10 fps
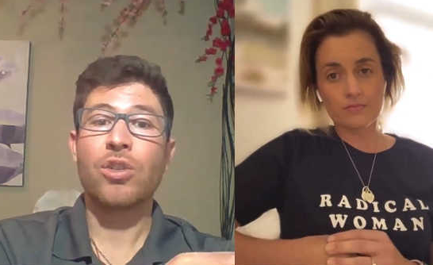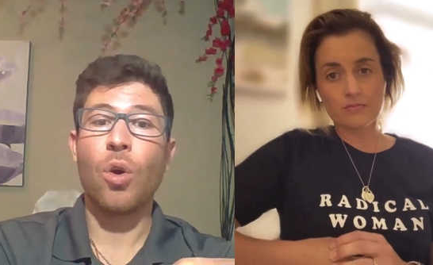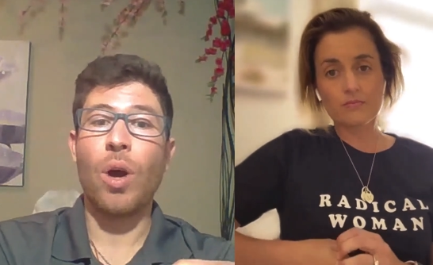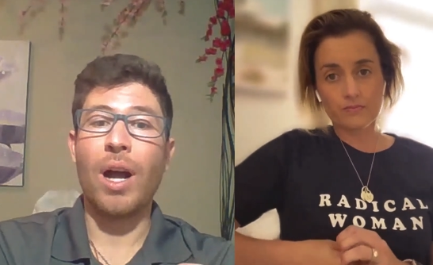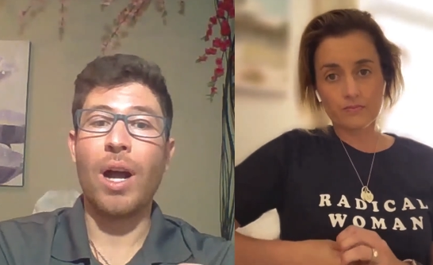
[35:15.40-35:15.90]

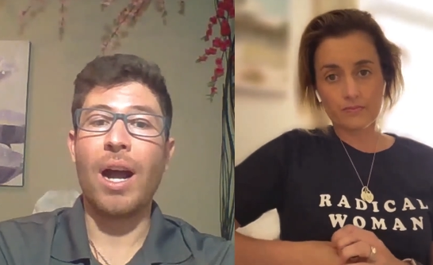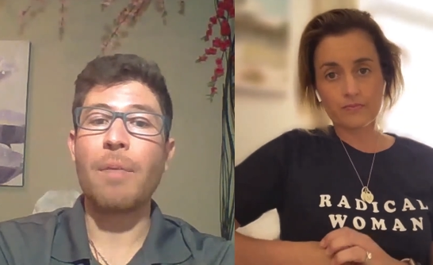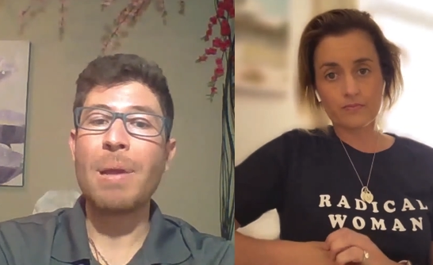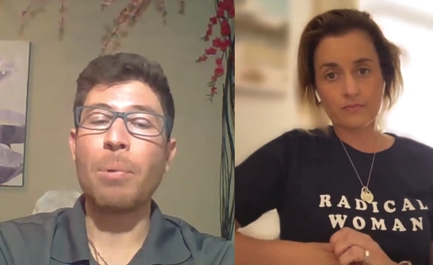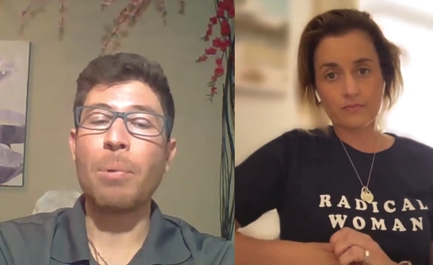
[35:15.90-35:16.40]
Speaker 1: So mm-hmm.
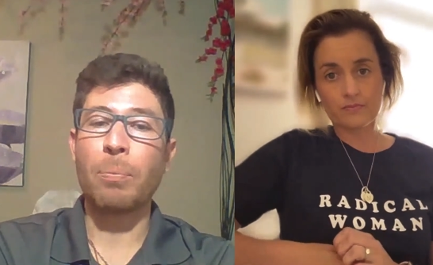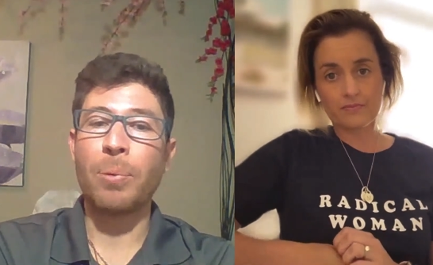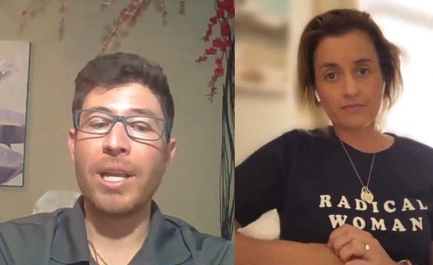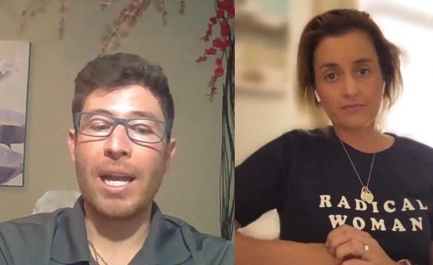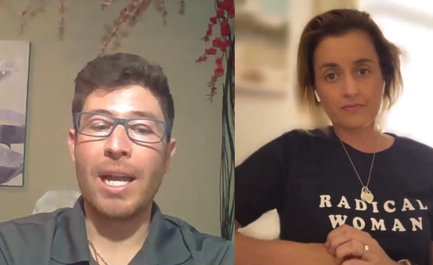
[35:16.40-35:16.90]
are people
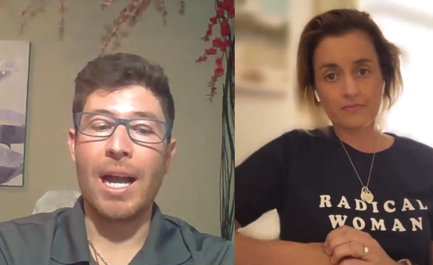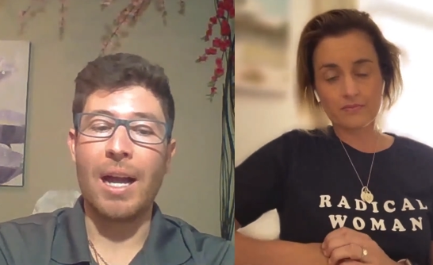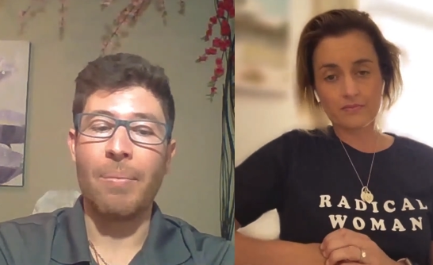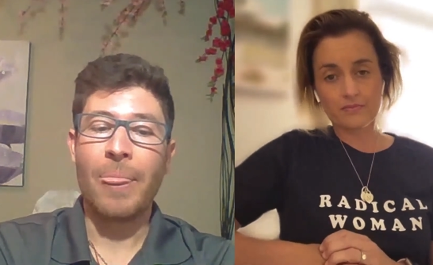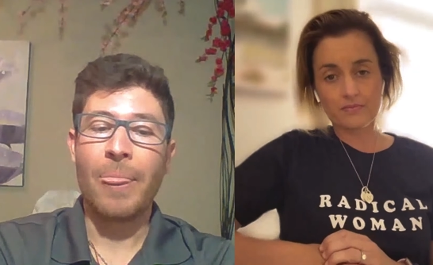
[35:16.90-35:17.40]
pretty
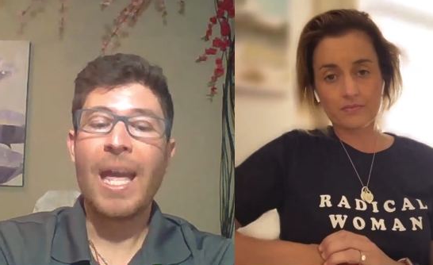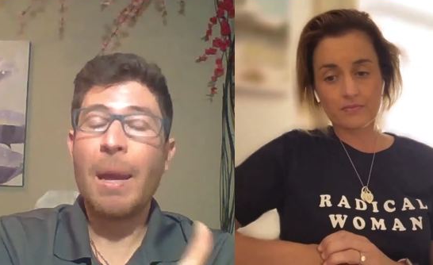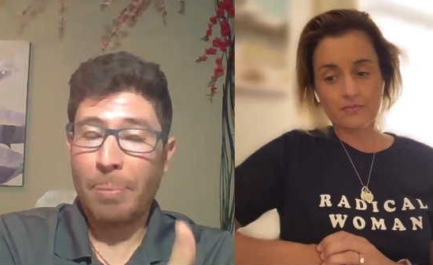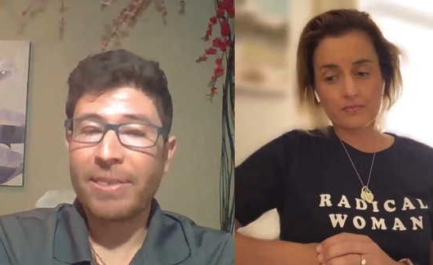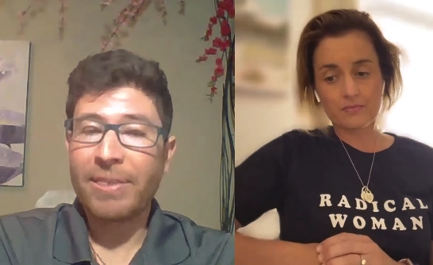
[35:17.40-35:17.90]
uh,
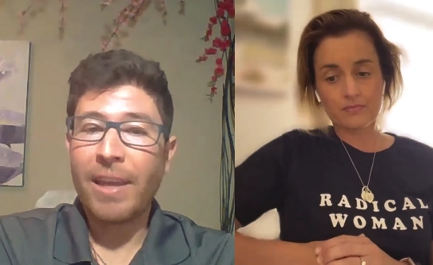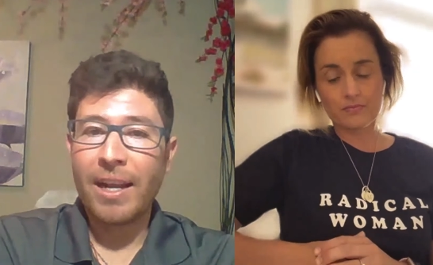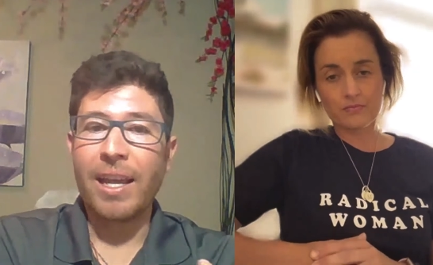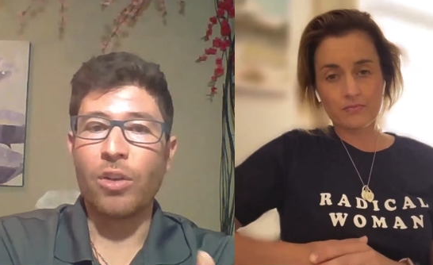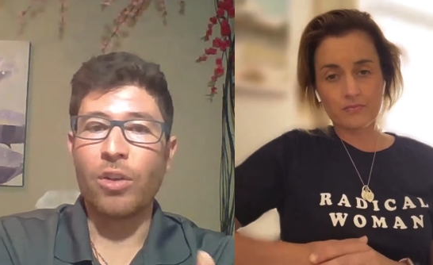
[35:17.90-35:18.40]

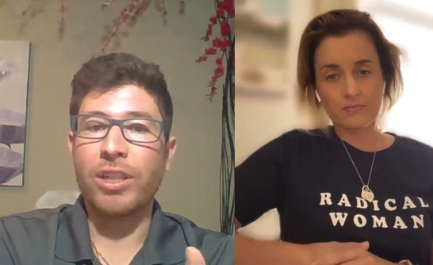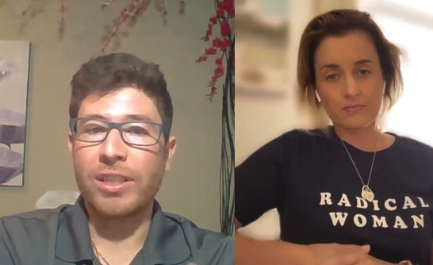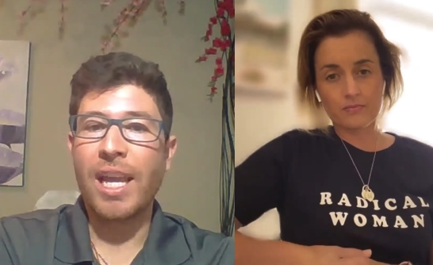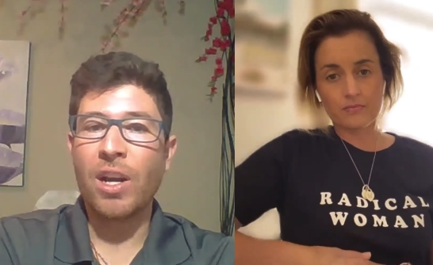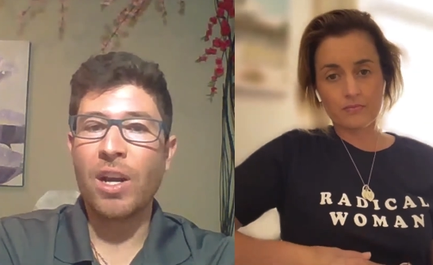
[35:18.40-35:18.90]
empathetic and
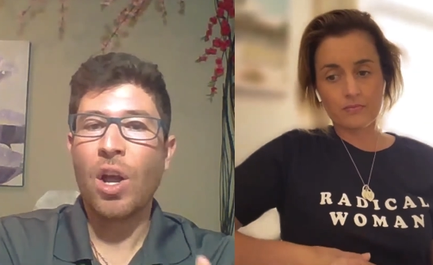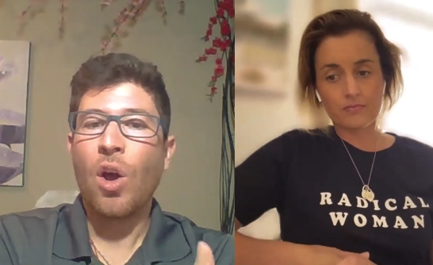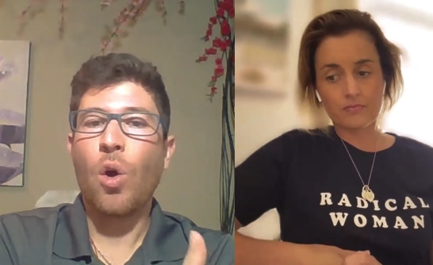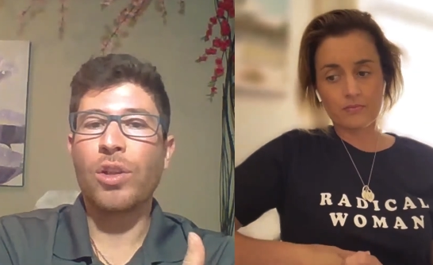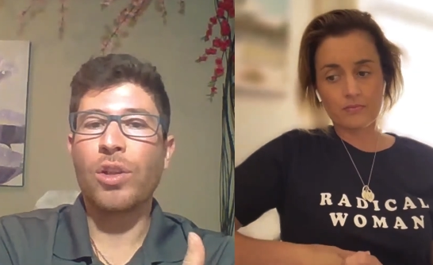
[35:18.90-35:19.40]
understand,
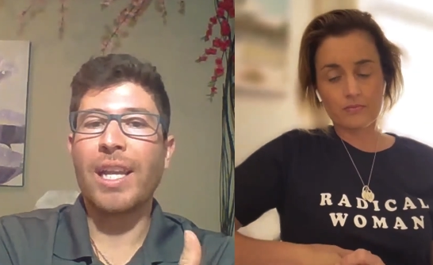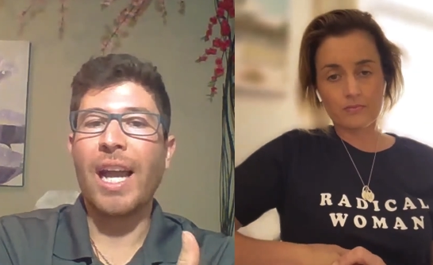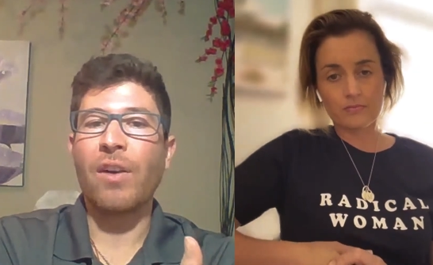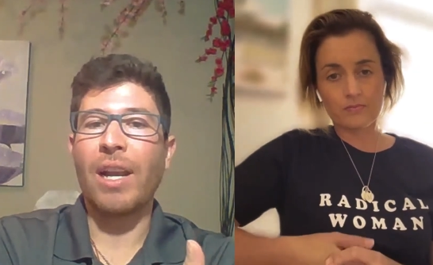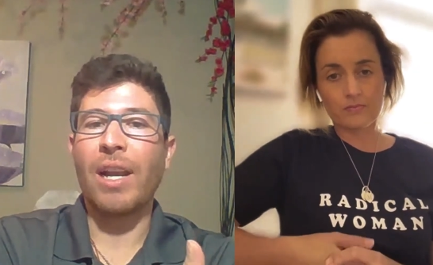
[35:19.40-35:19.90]
or
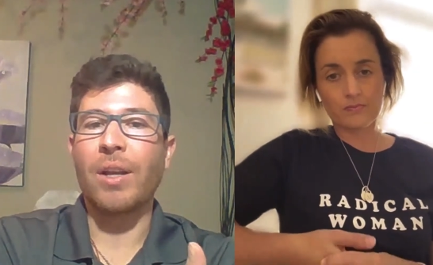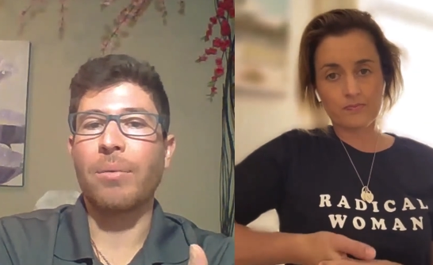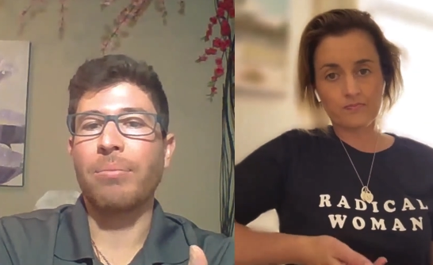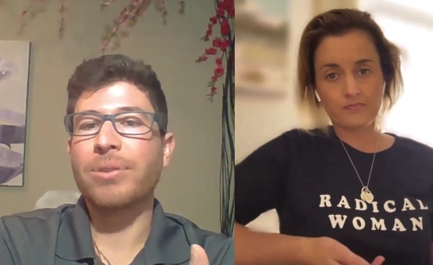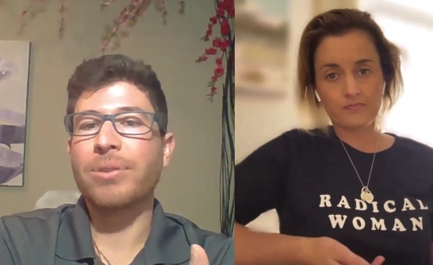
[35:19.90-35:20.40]
they kind of
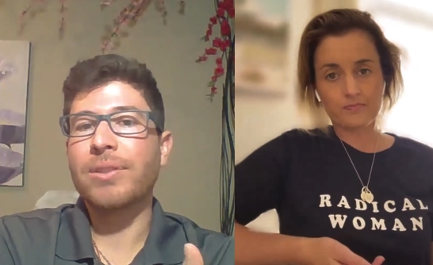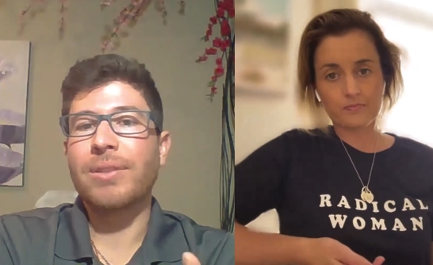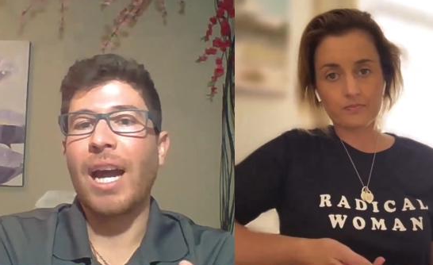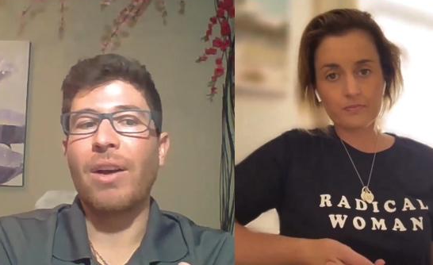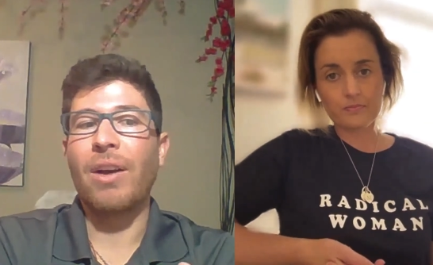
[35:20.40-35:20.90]
like
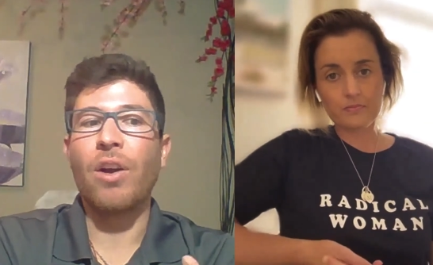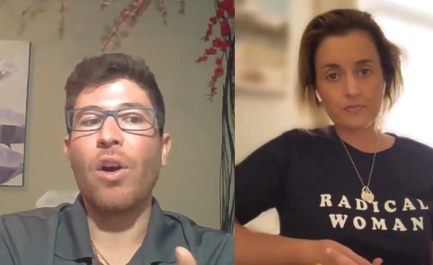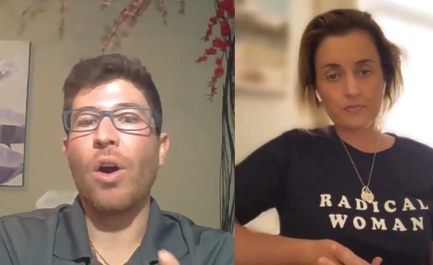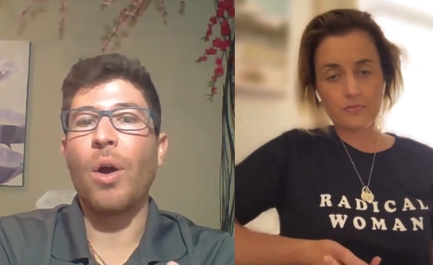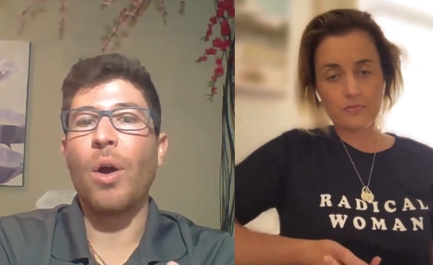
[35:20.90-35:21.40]
kind of like,
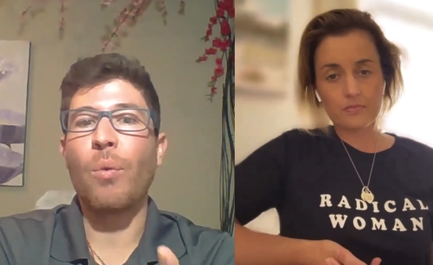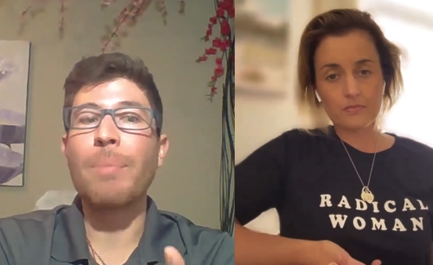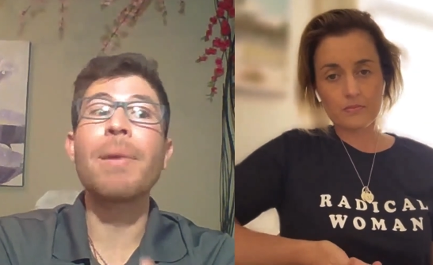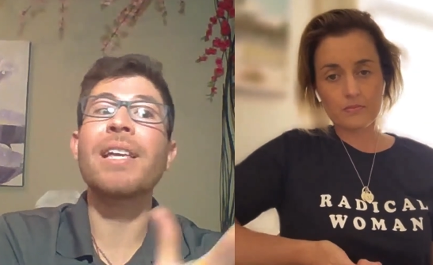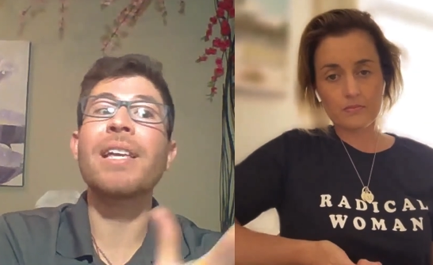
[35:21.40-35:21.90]
oh, we